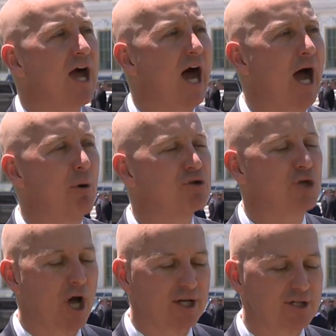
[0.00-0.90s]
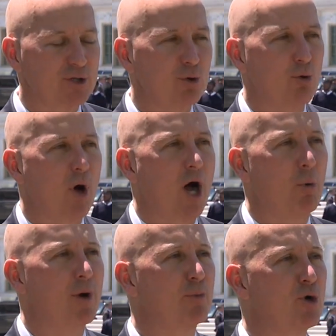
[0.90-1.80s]
I was talking to
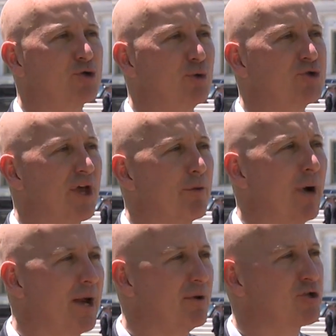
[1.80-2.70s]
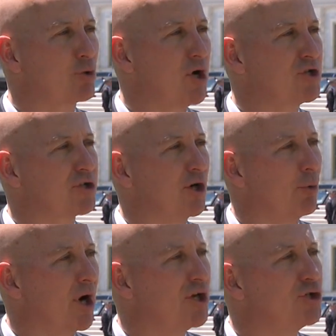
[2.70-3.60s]
one person who said the Biden administration is going to
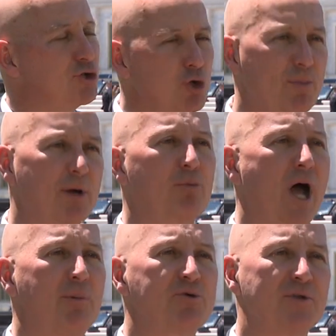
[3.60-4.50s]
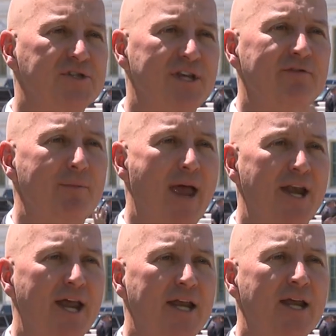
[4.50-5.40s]
run into two big problems with this EV
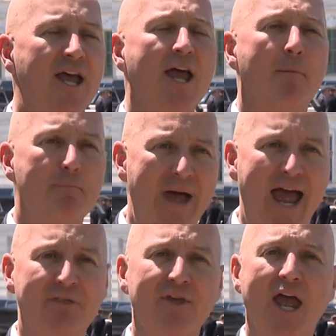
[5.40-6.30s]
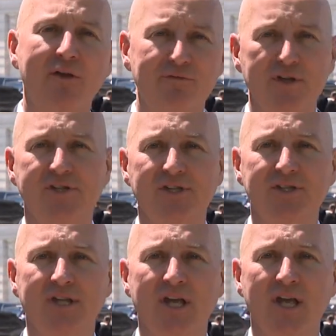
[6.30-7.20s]
mandate: math and physics.